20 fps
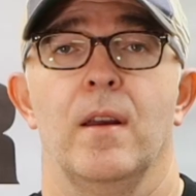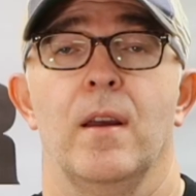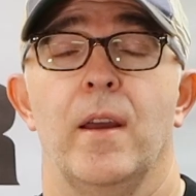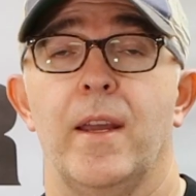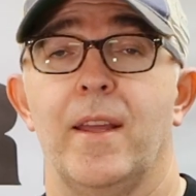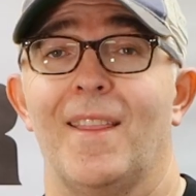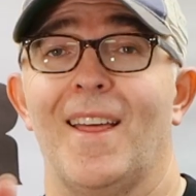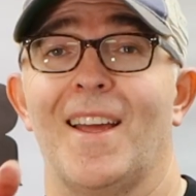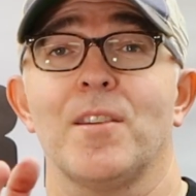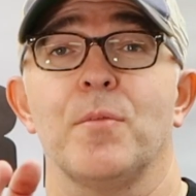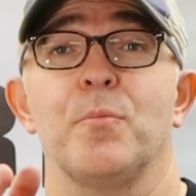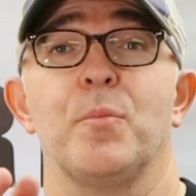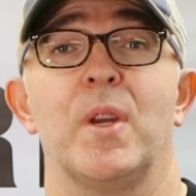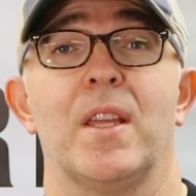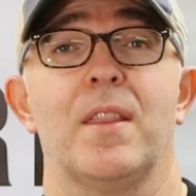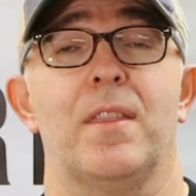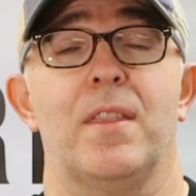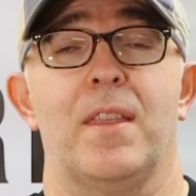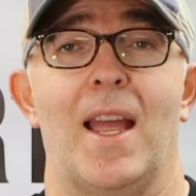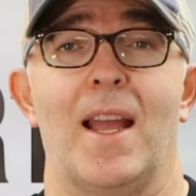Hey, that's a
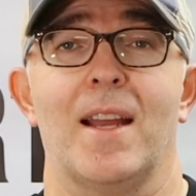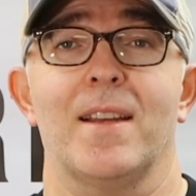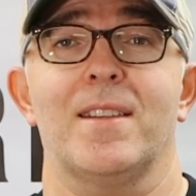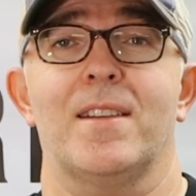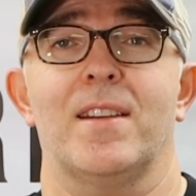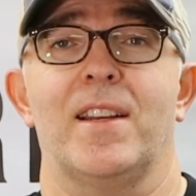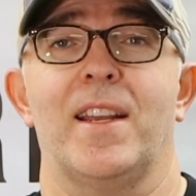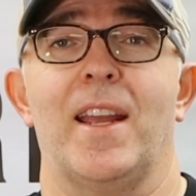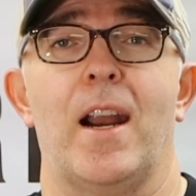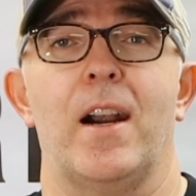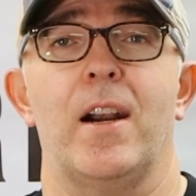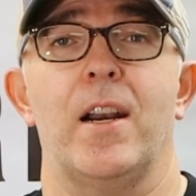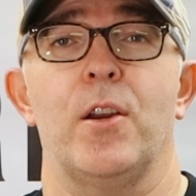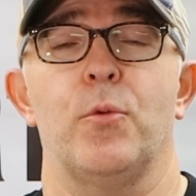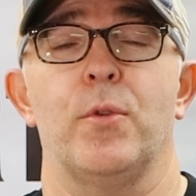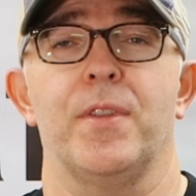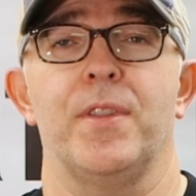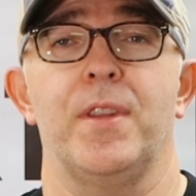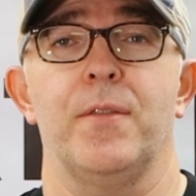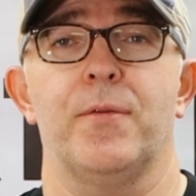big thanks to
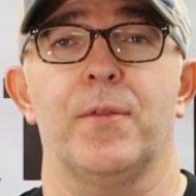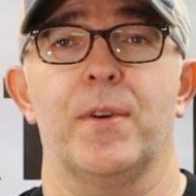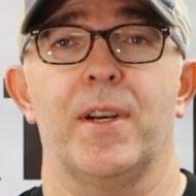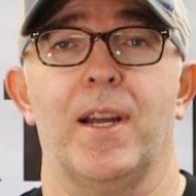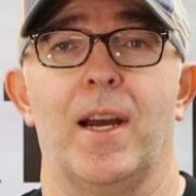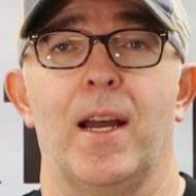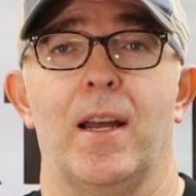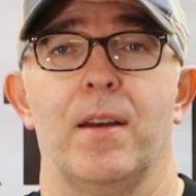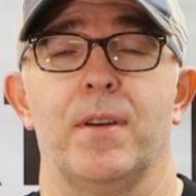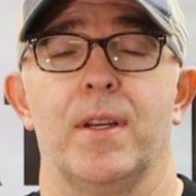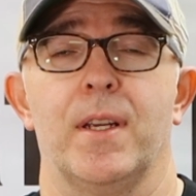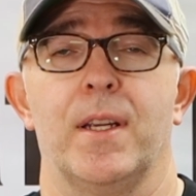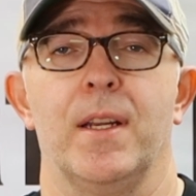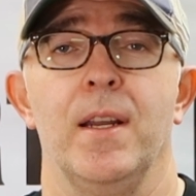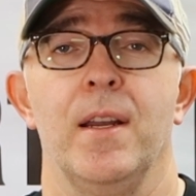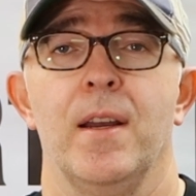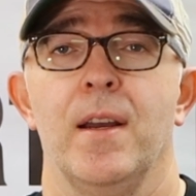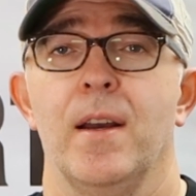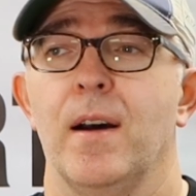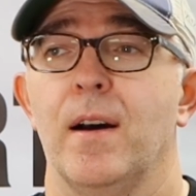Gary with Deefer
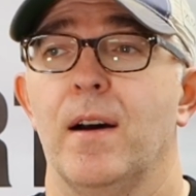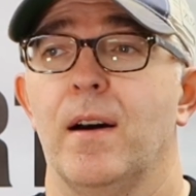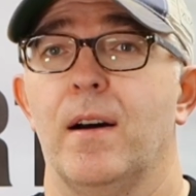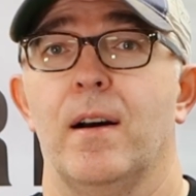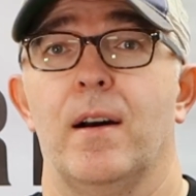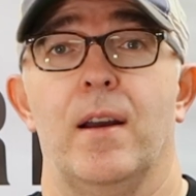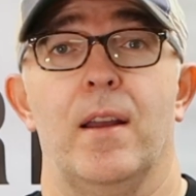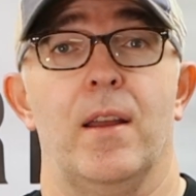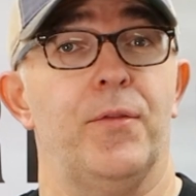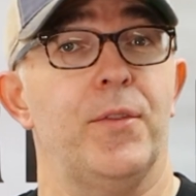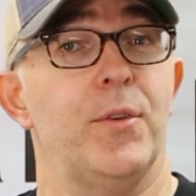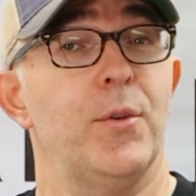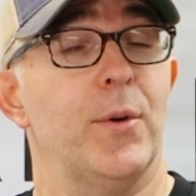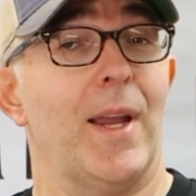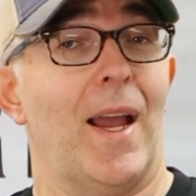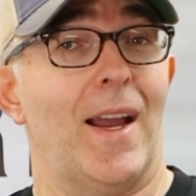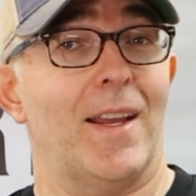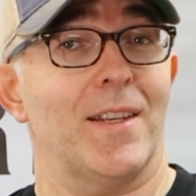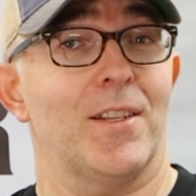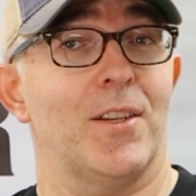Diving. If
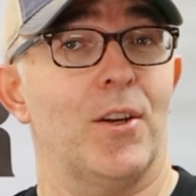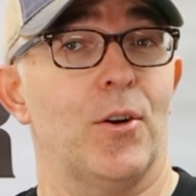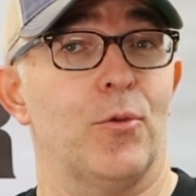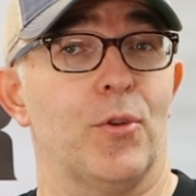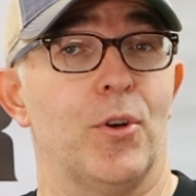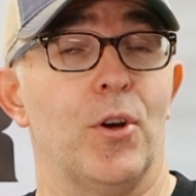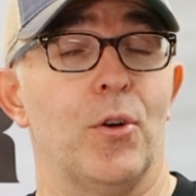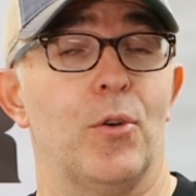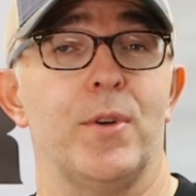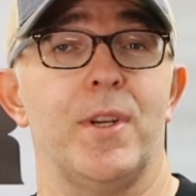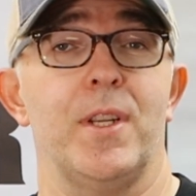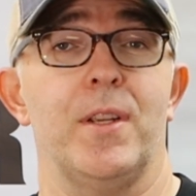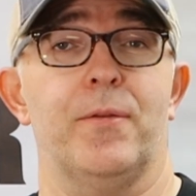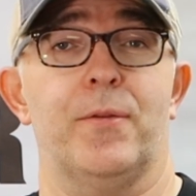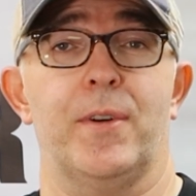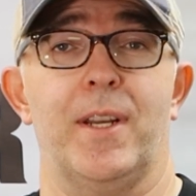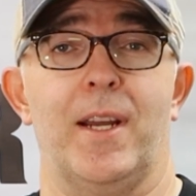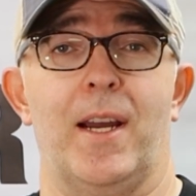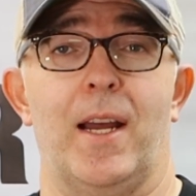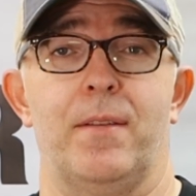you guys don't know
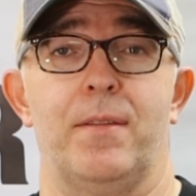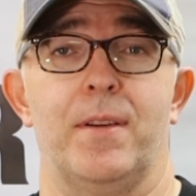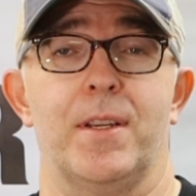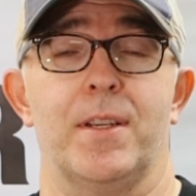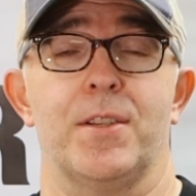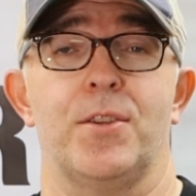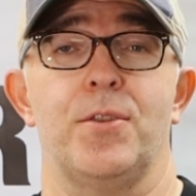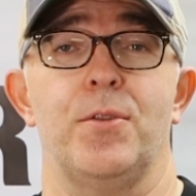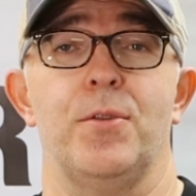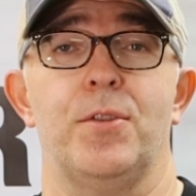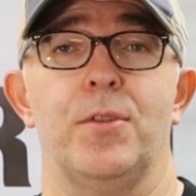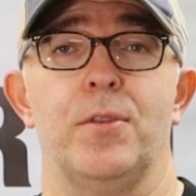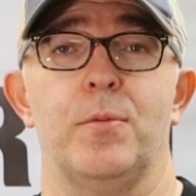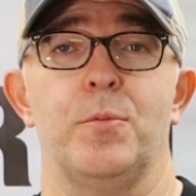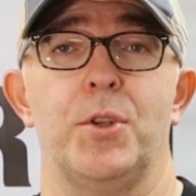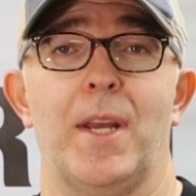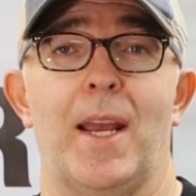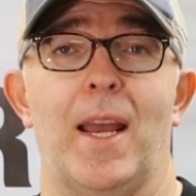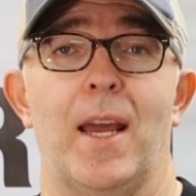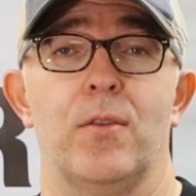Deefer Diving's
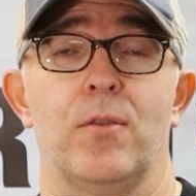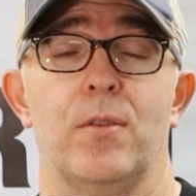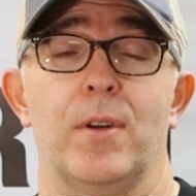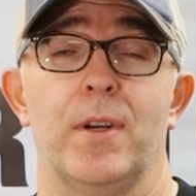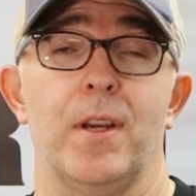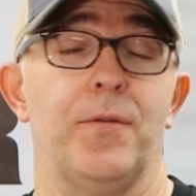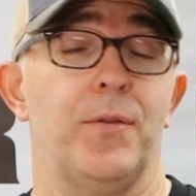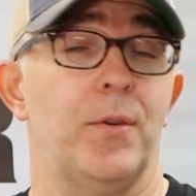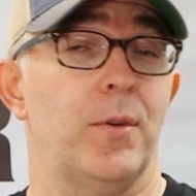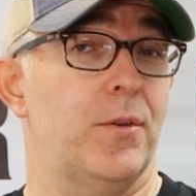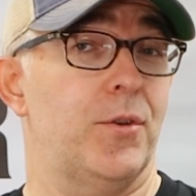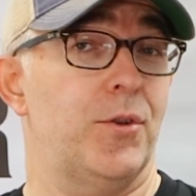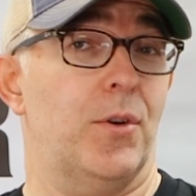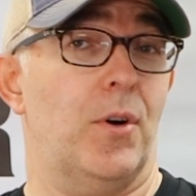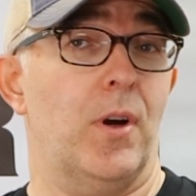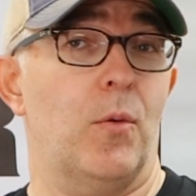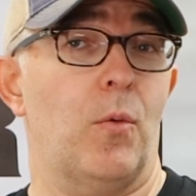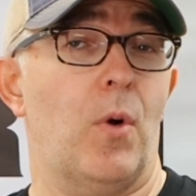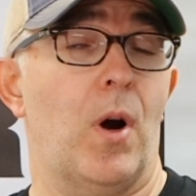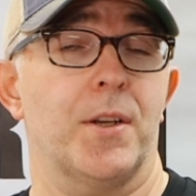YouTube channel, if you
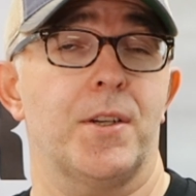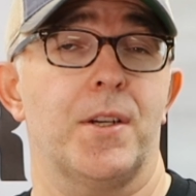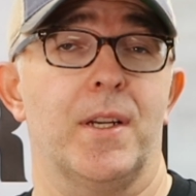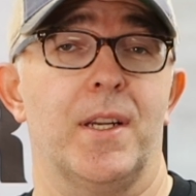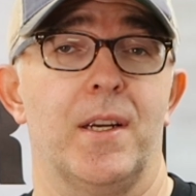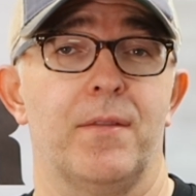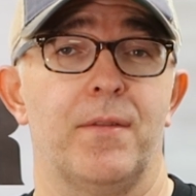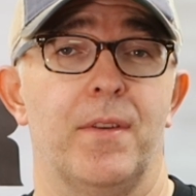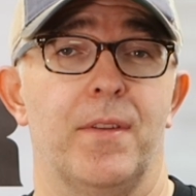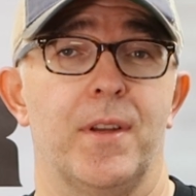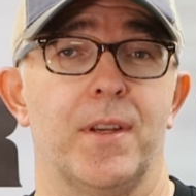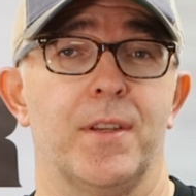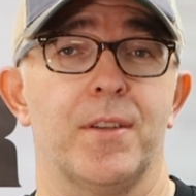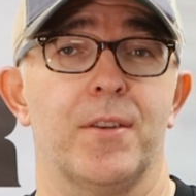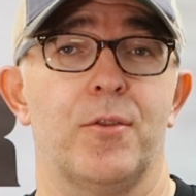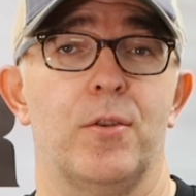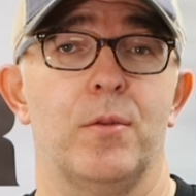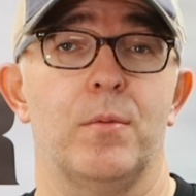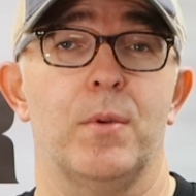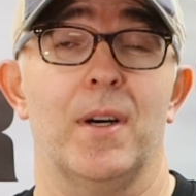enjoy watching everything
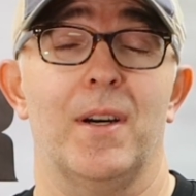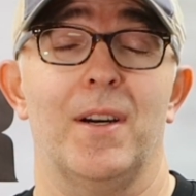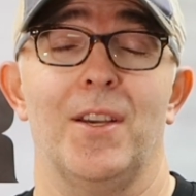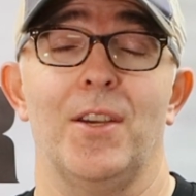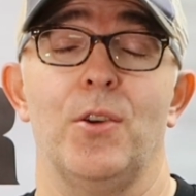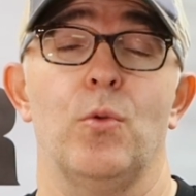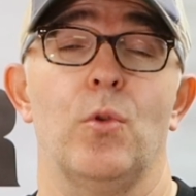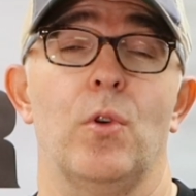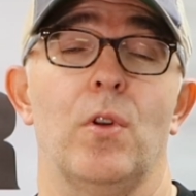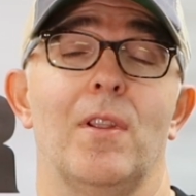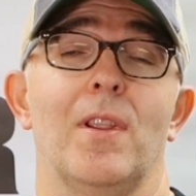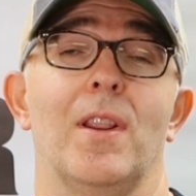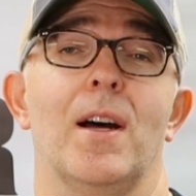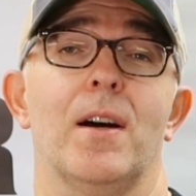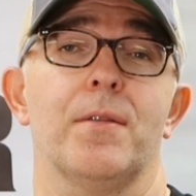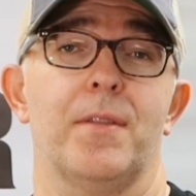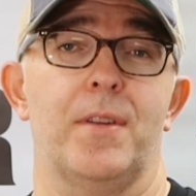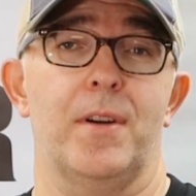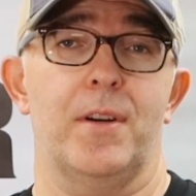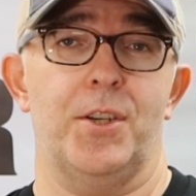scuba, you will
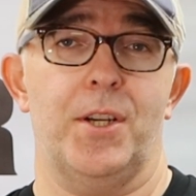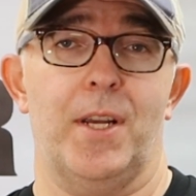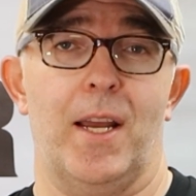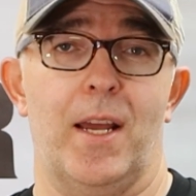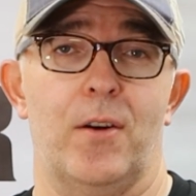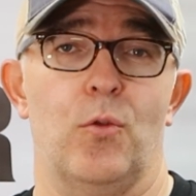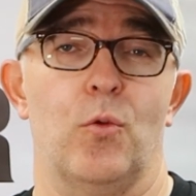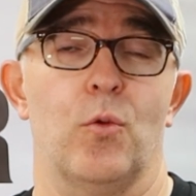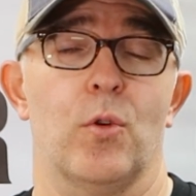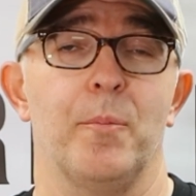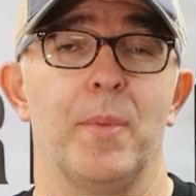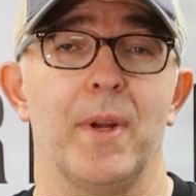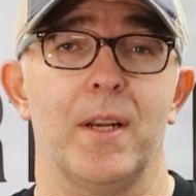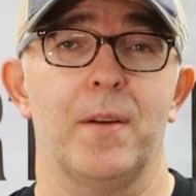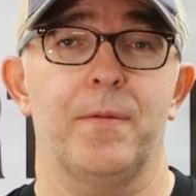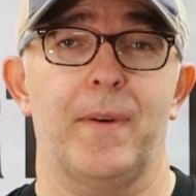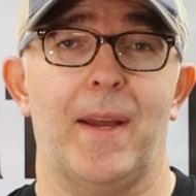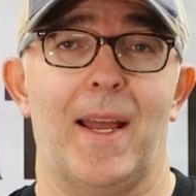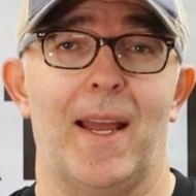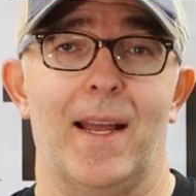love their channel. We're
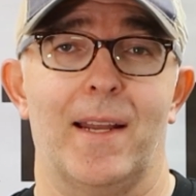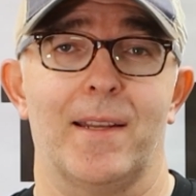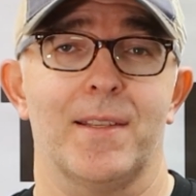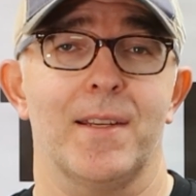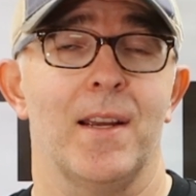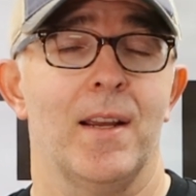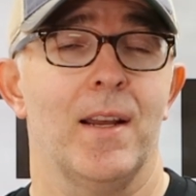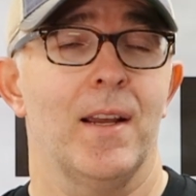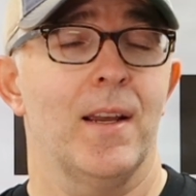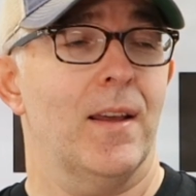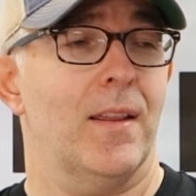big fans.